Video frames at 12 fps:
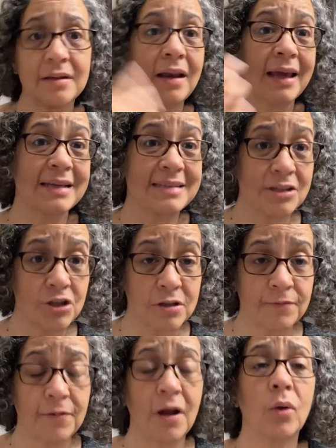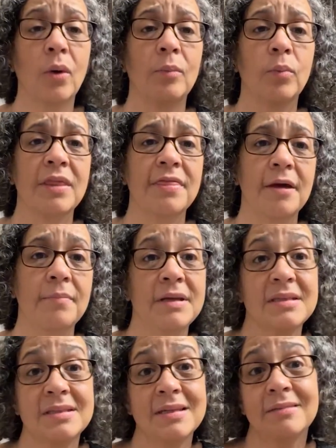And like I said, just follow up with them
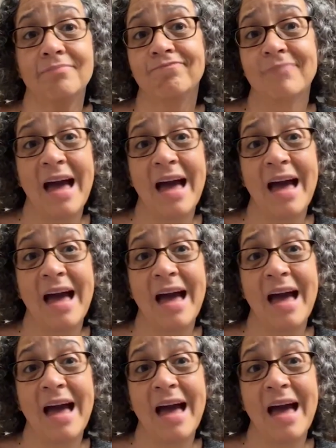and see.